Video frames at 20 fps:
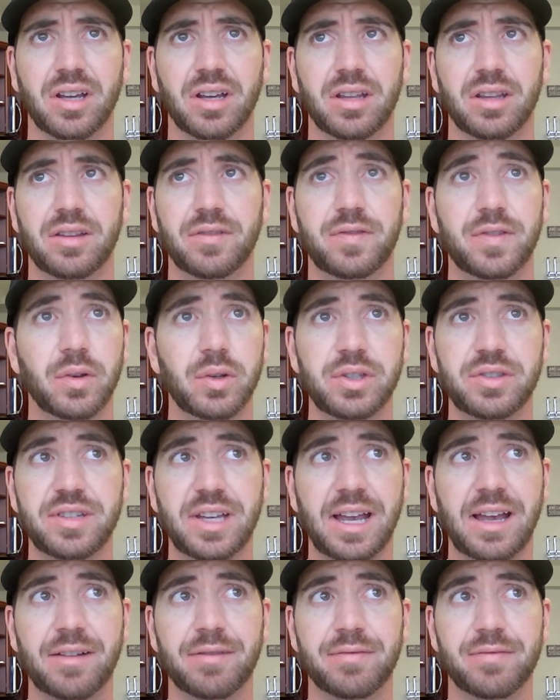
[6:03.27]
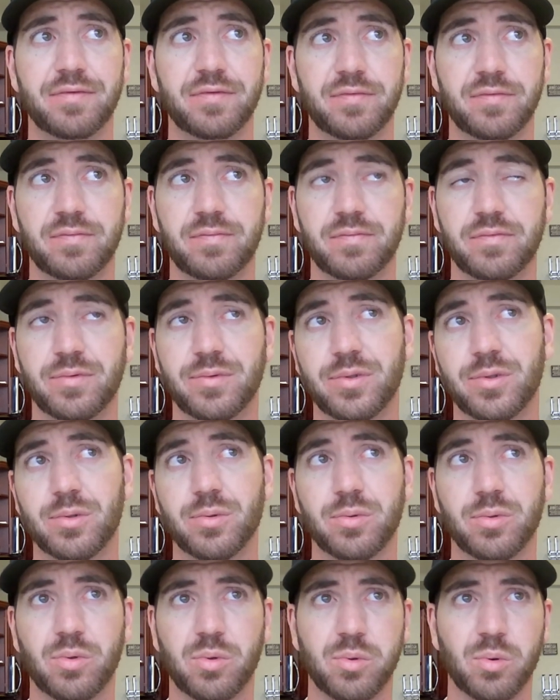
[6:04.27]
The Phillies have
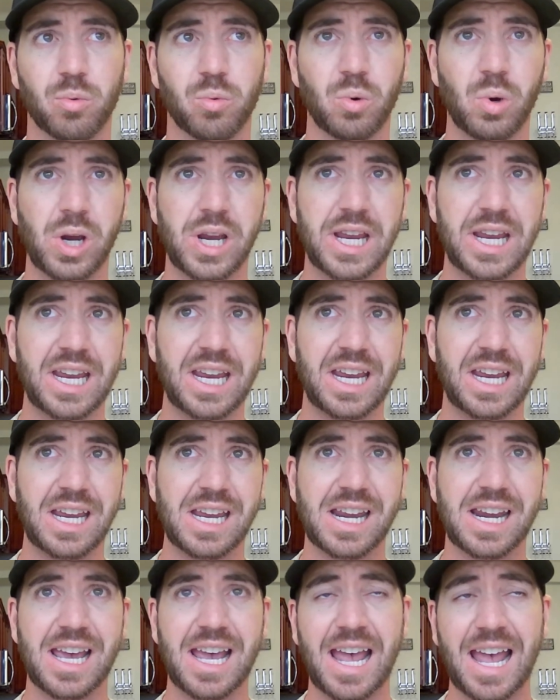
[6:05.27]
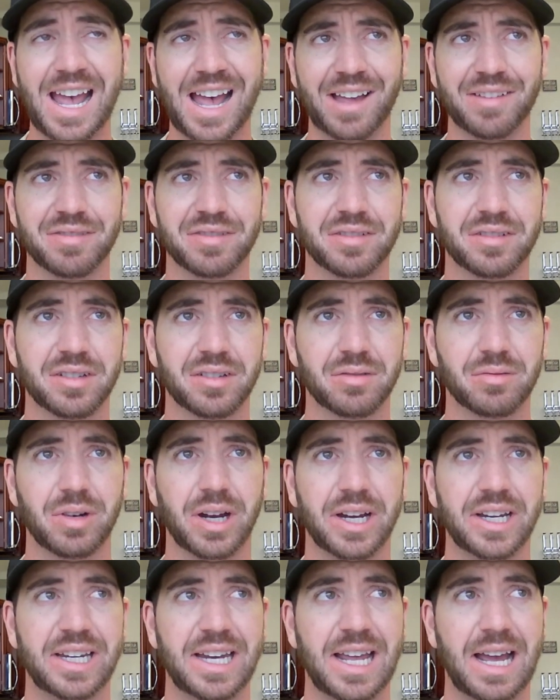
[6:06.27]
3.5
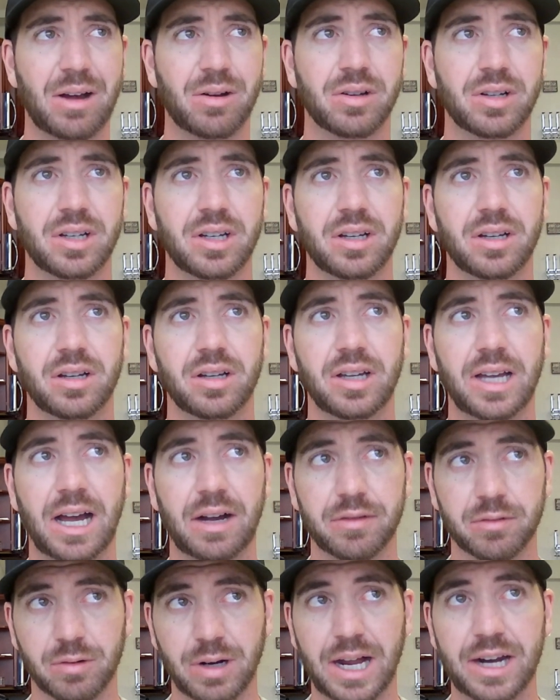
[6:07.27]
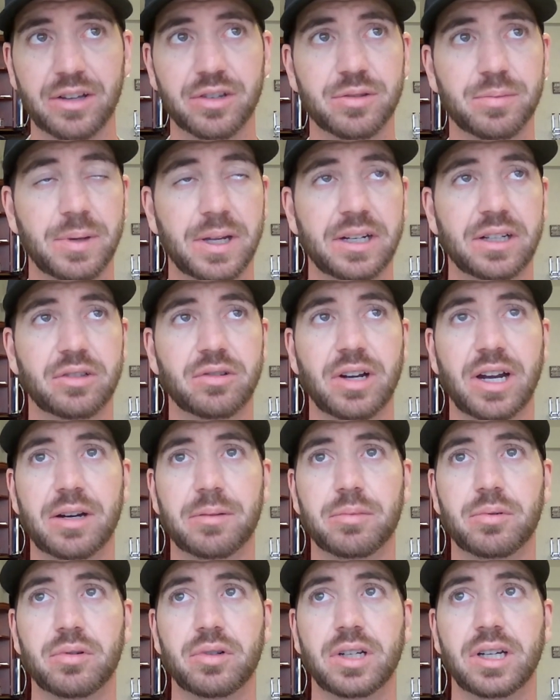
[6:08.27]
right now. Alvarado's been
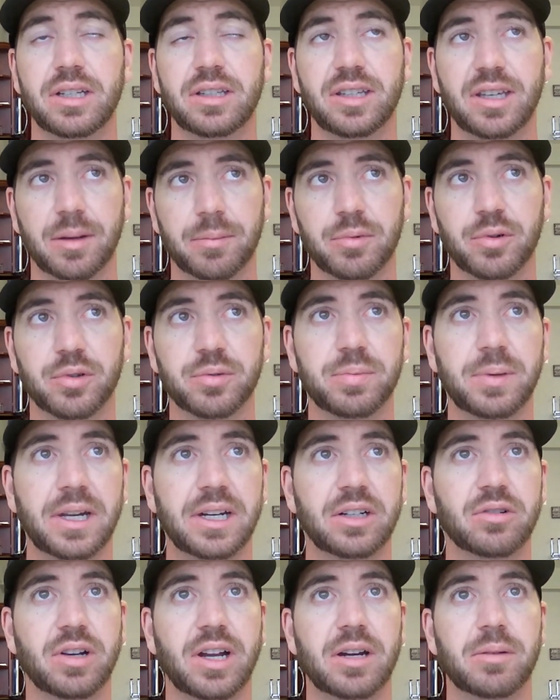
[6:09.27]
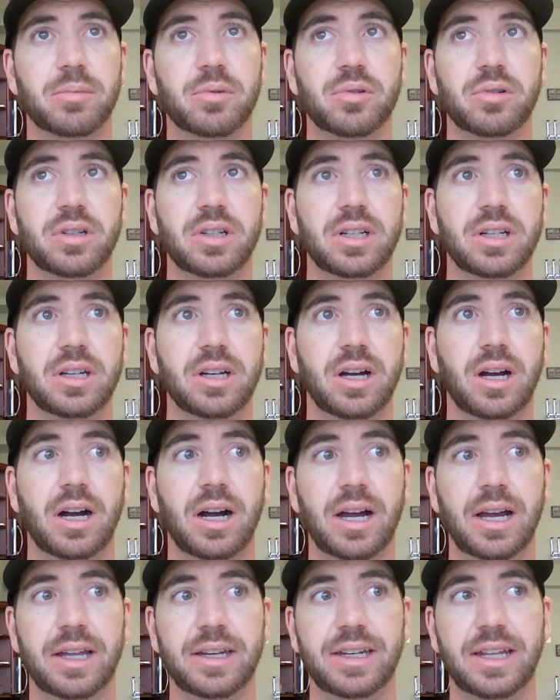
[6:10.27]
incredible. Kimbrel's been incredible.
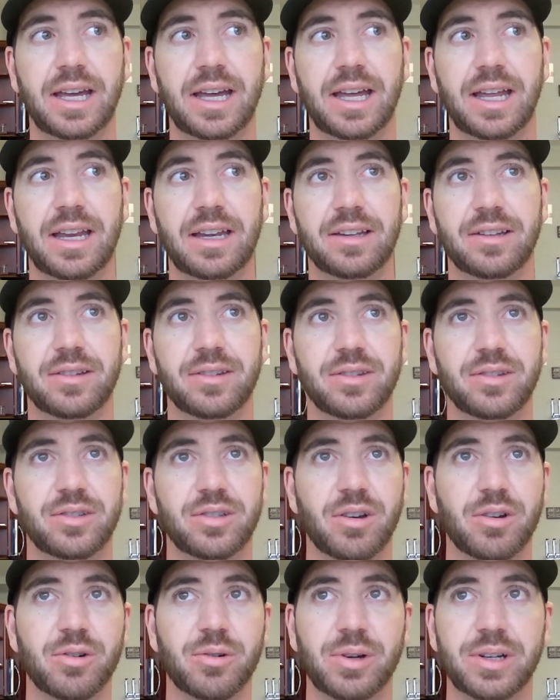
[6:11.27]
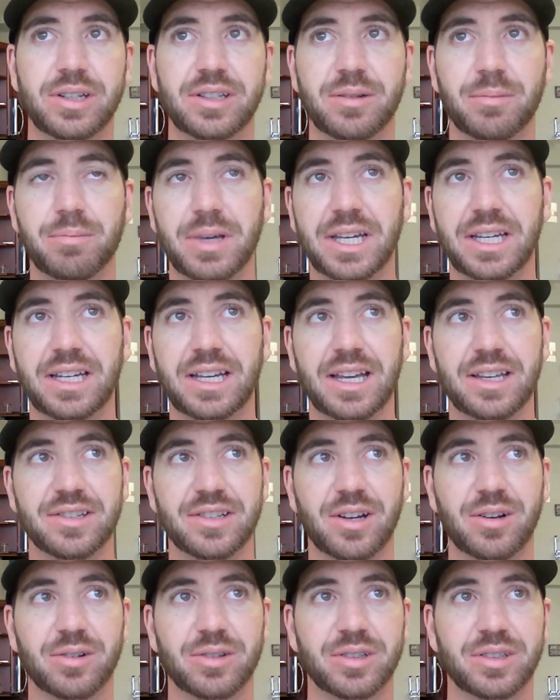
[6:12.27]
And then Soto and Dominguez,
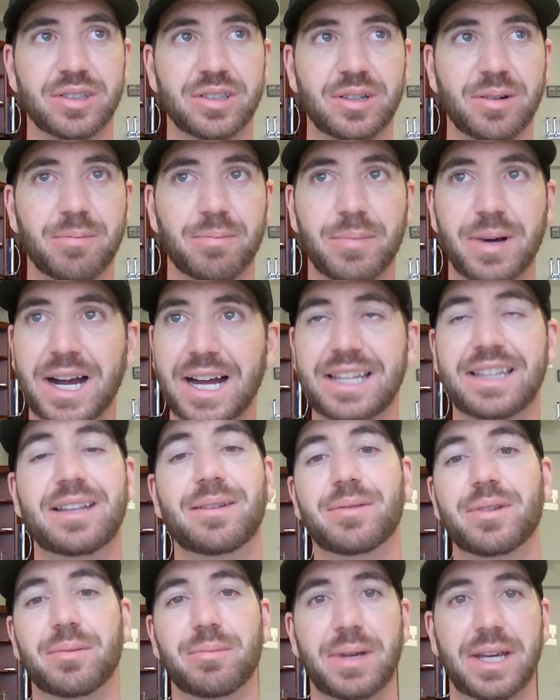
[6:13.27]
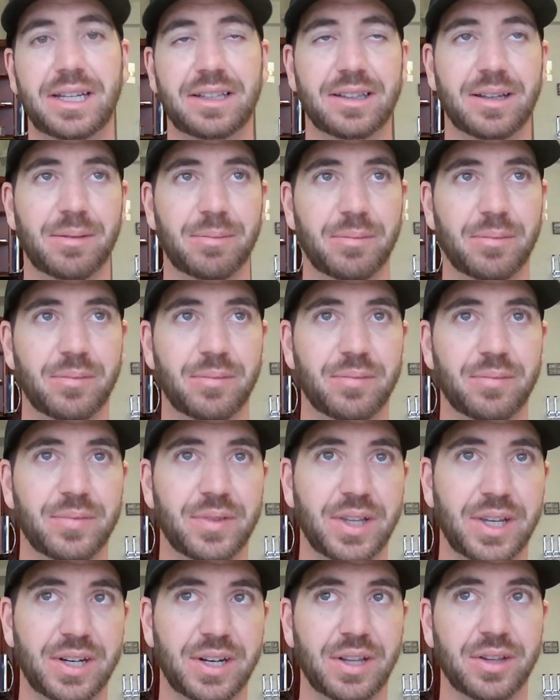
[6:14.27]
I'll combine them to make them
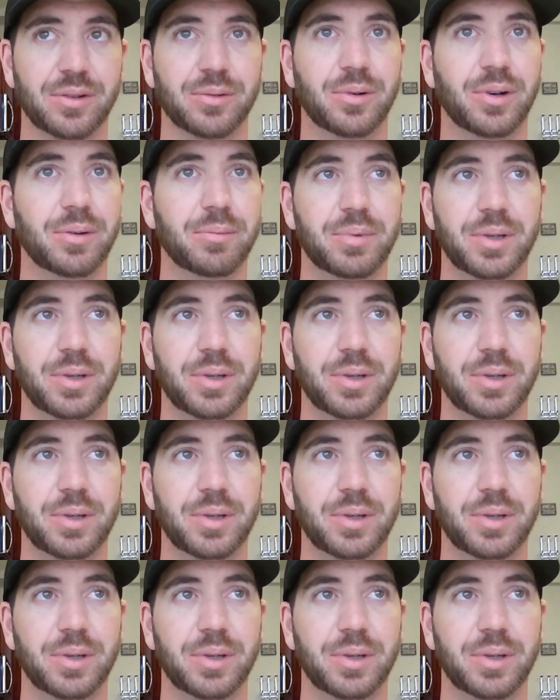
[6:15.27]
another one.